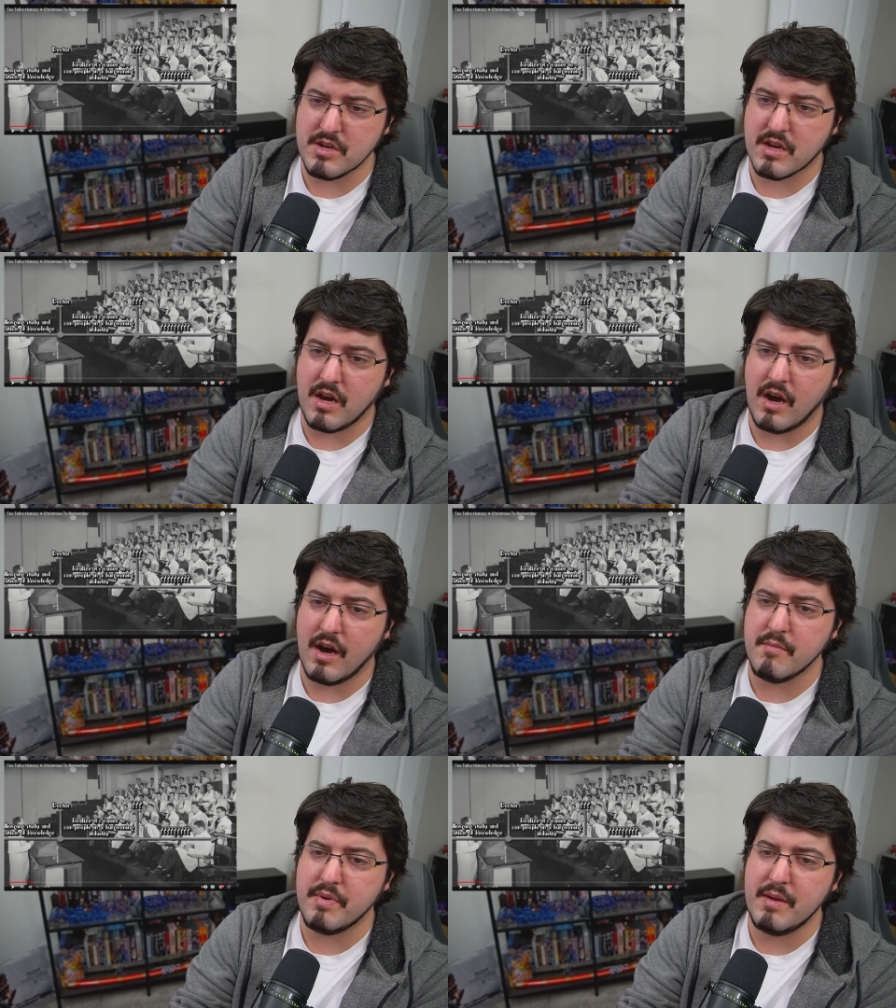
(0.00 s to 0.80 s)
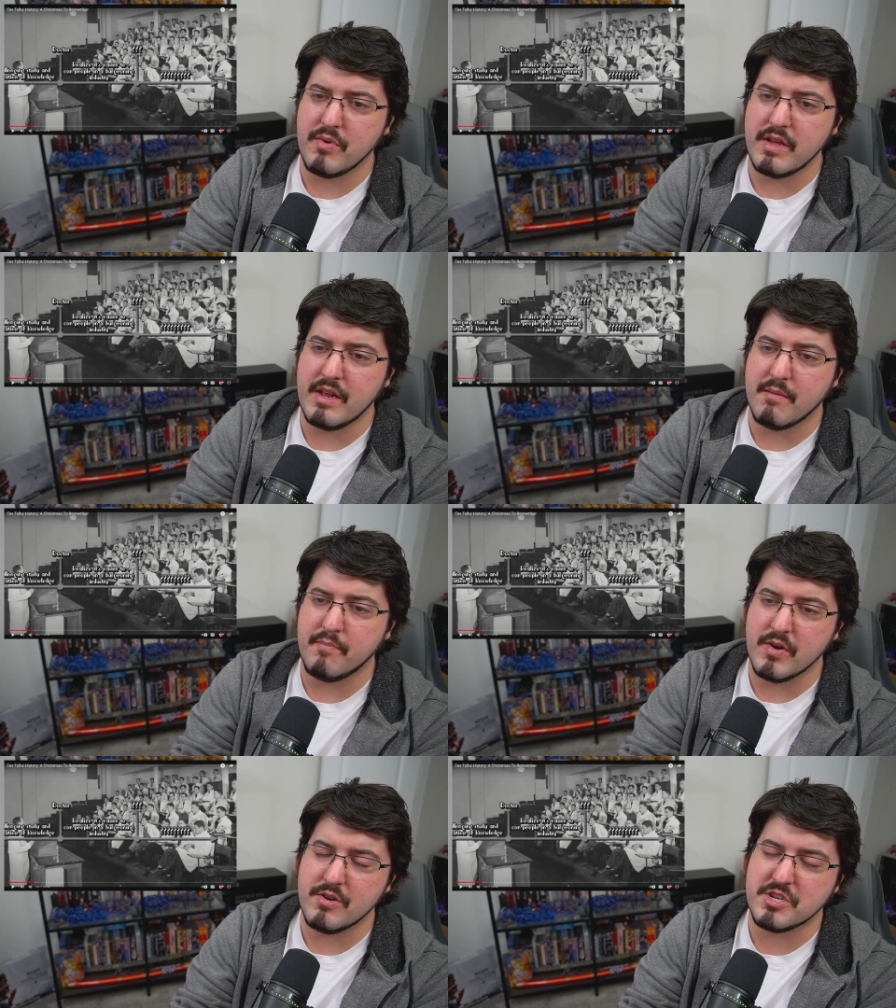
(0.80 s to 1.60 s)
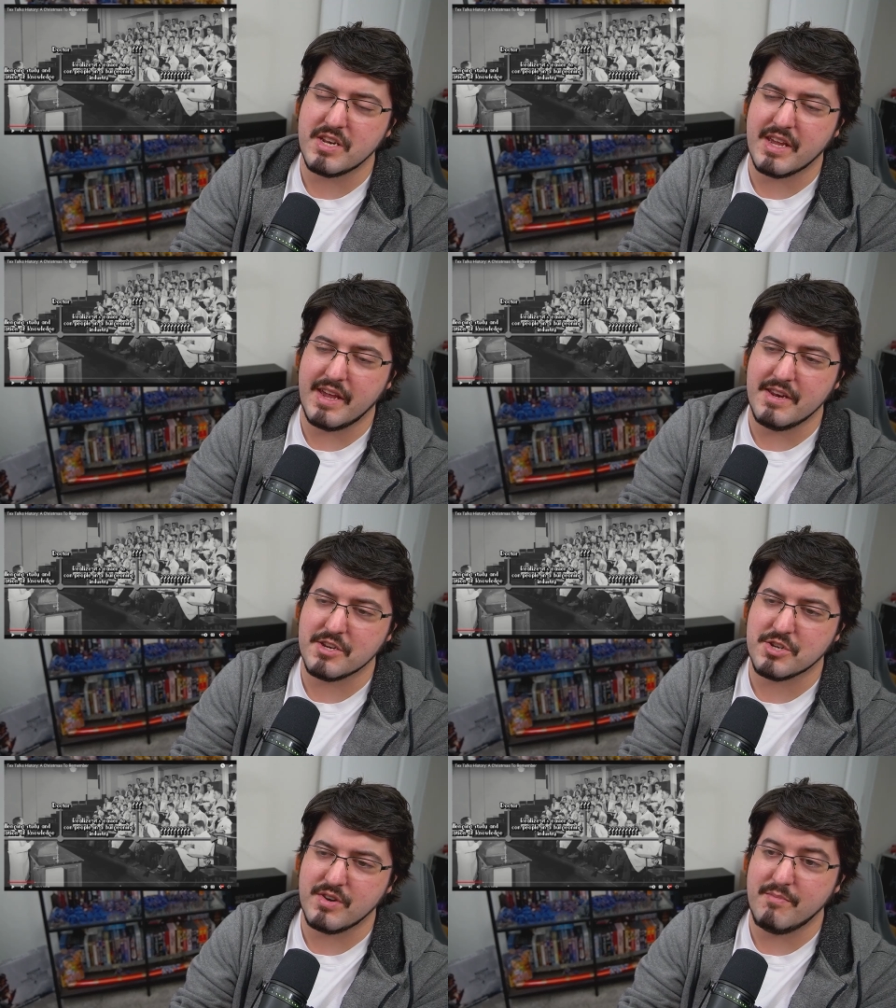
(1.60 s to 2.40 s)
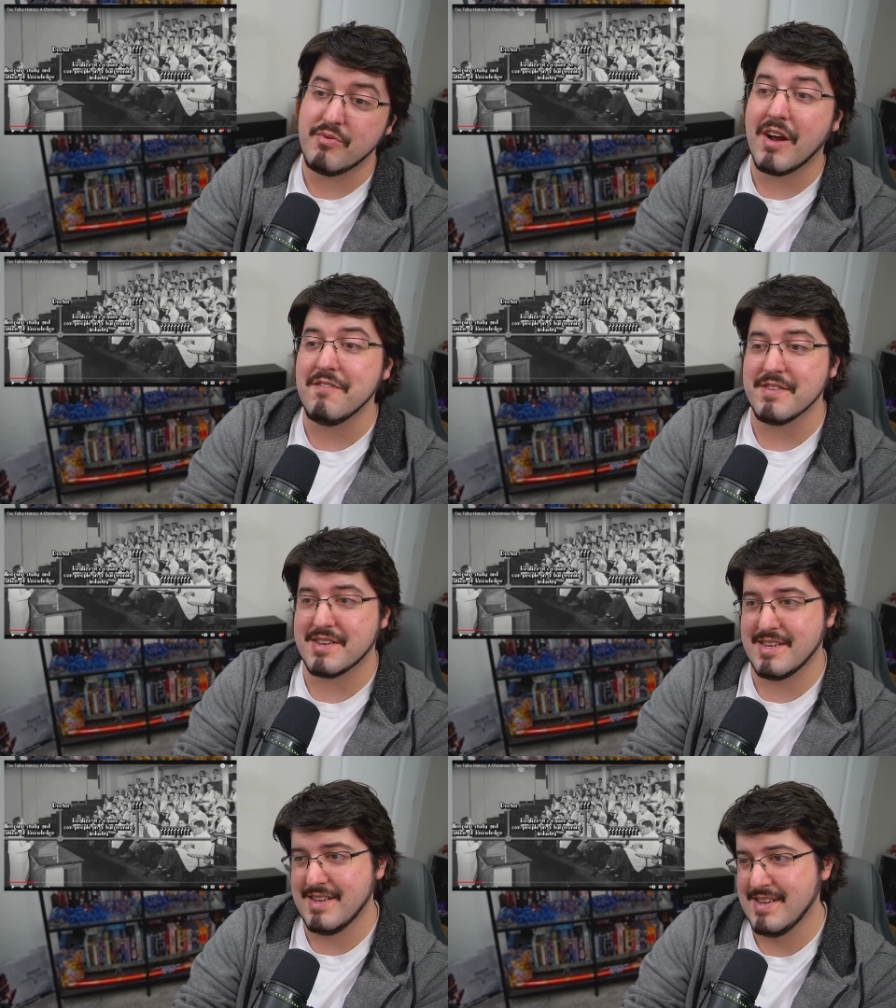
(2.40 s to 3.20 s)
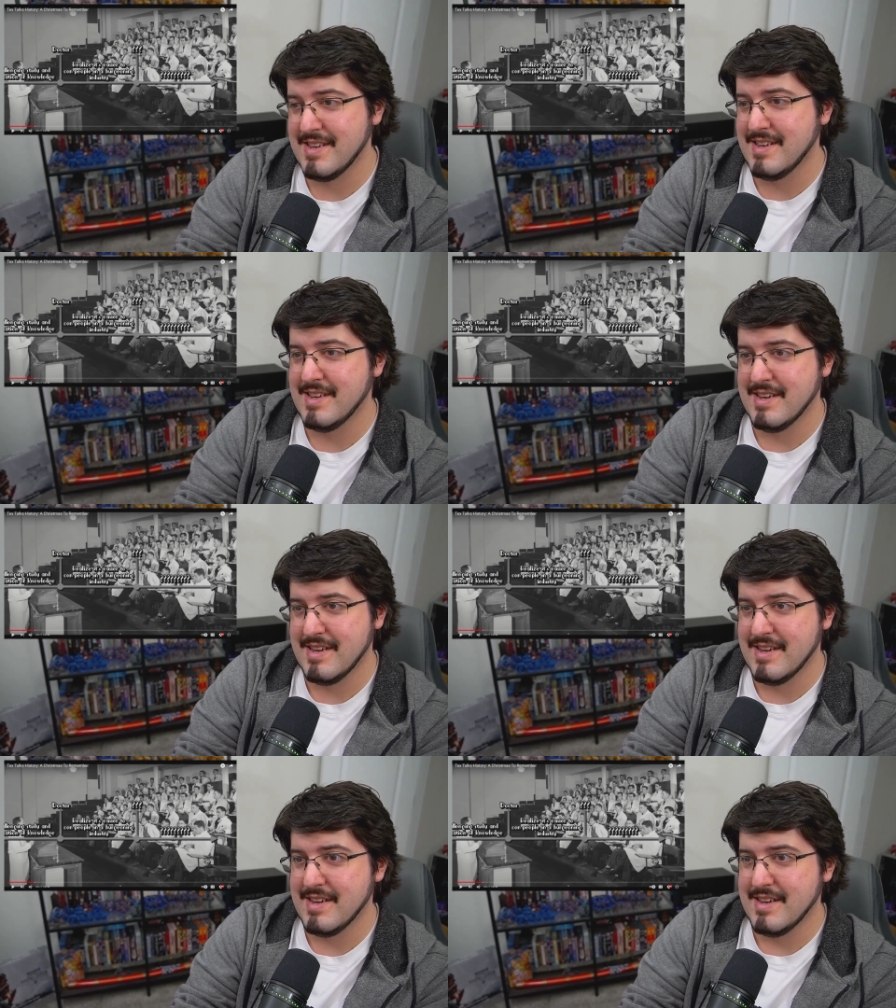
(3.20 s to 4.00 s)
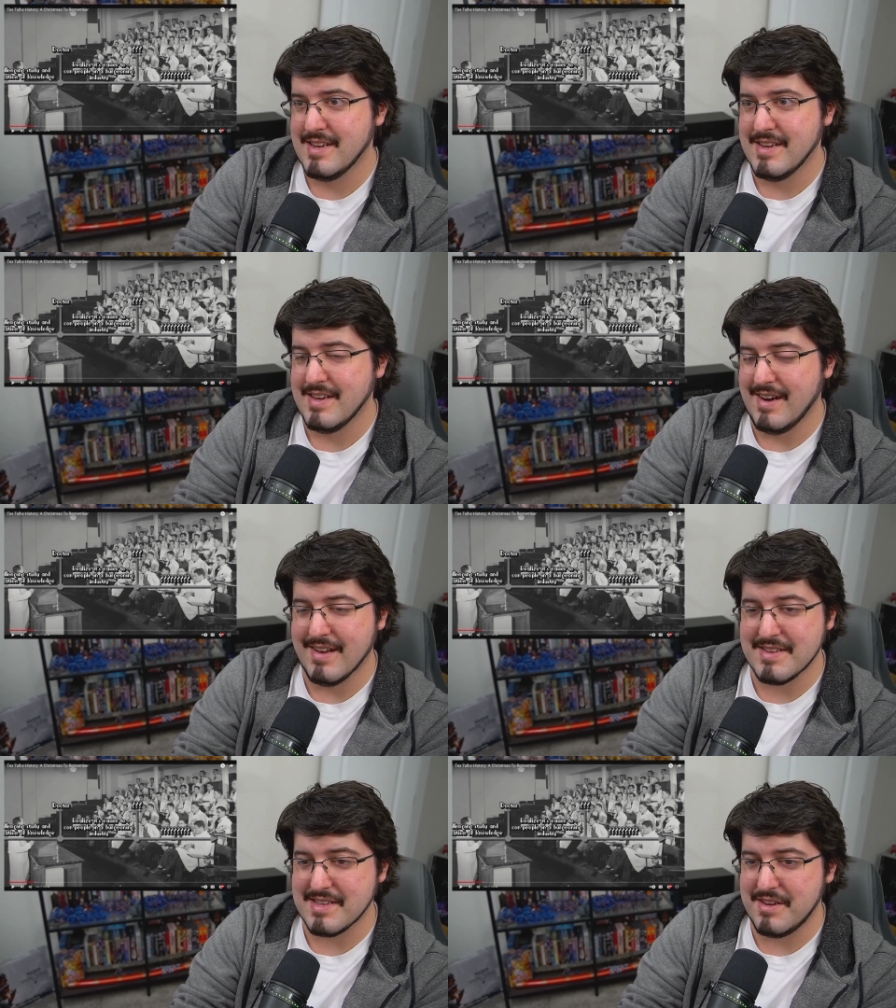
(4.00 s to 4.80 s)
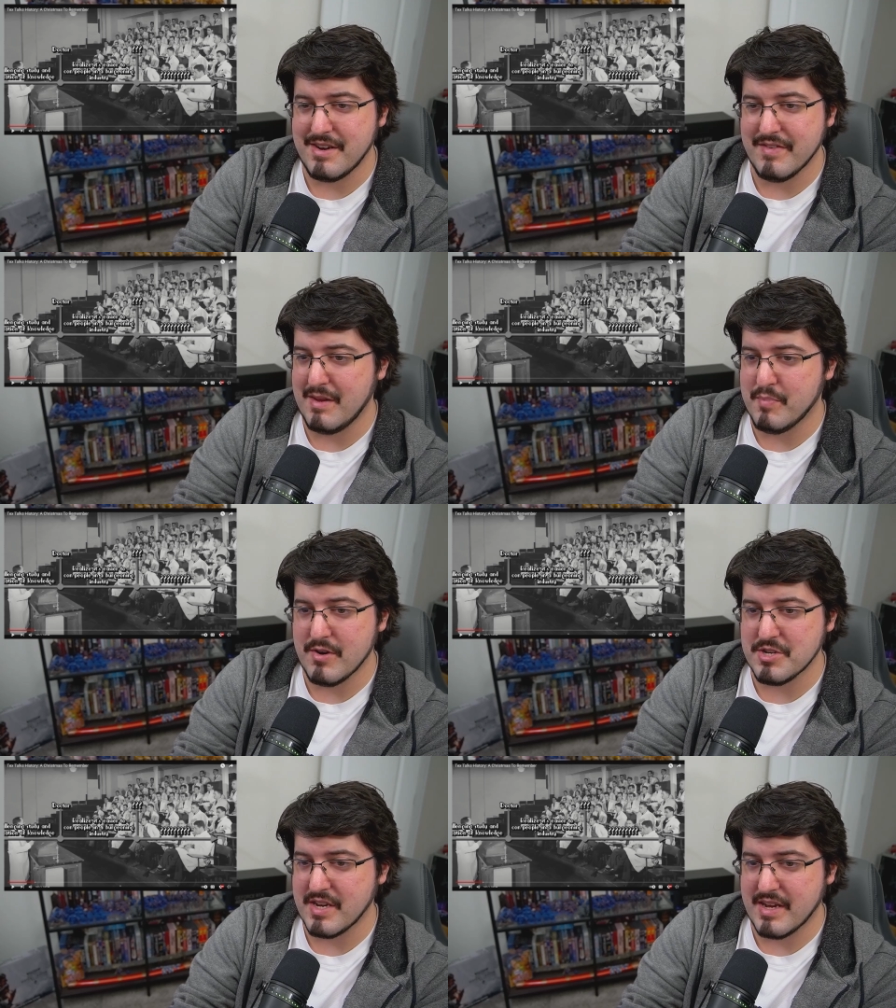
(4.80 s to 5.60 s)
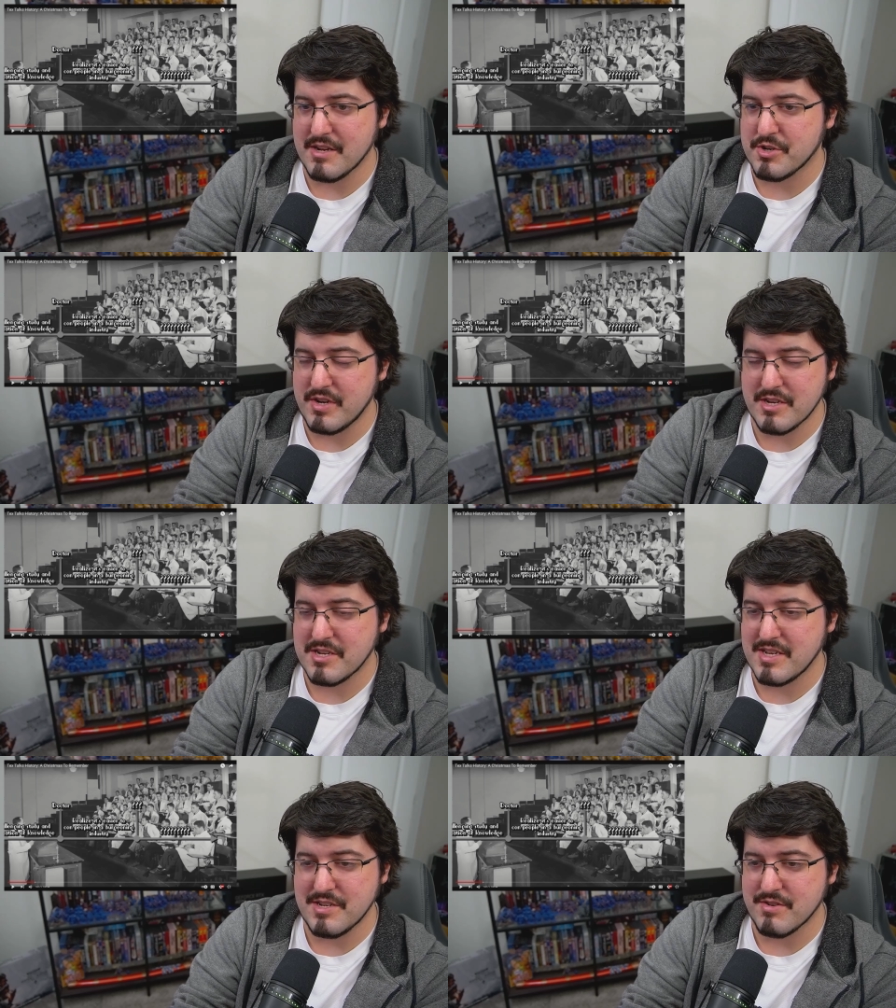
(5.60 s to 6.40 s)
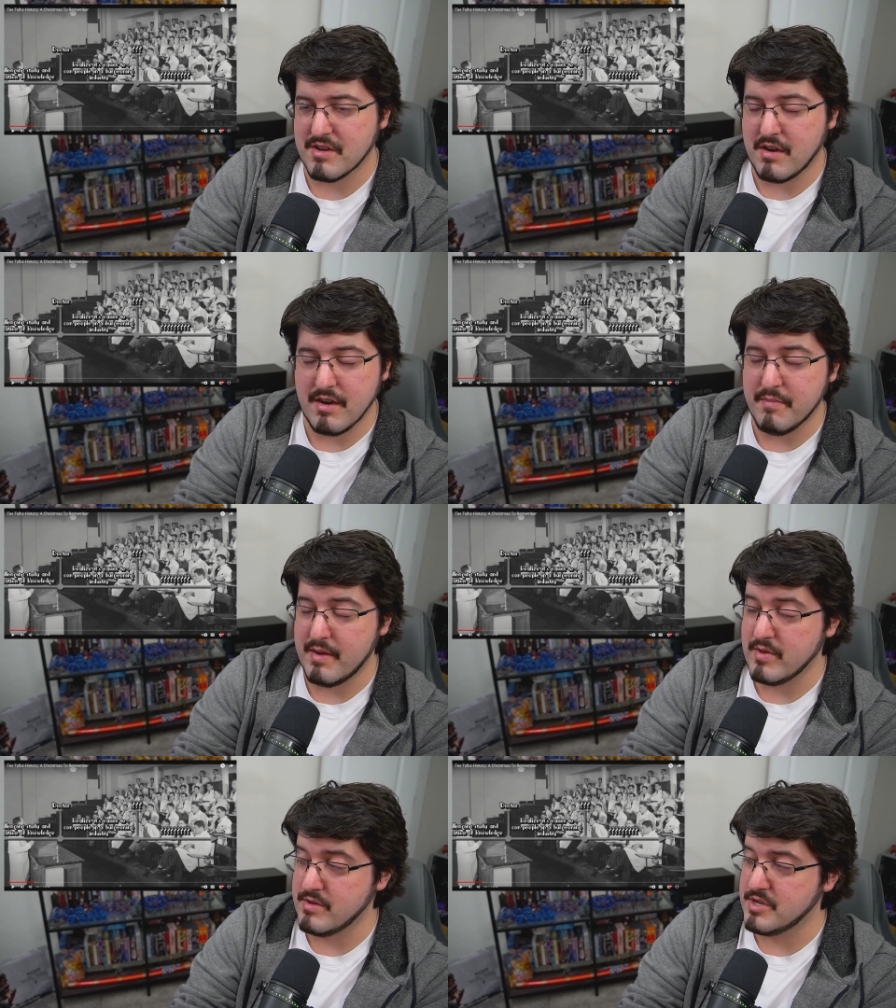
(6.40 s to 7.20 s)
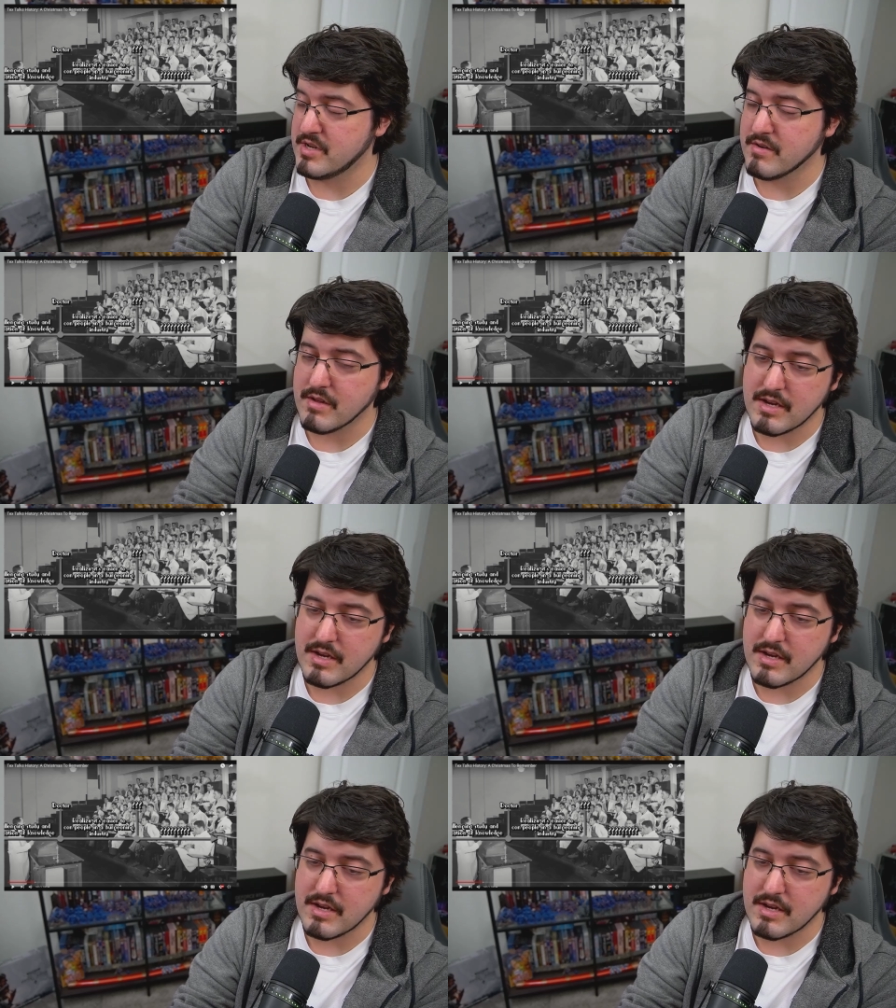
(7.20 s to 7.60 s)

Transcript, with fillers: to con people in a burgeoning industry profit honestly, you don't even need burgeoning industry. Just easier to con people in general.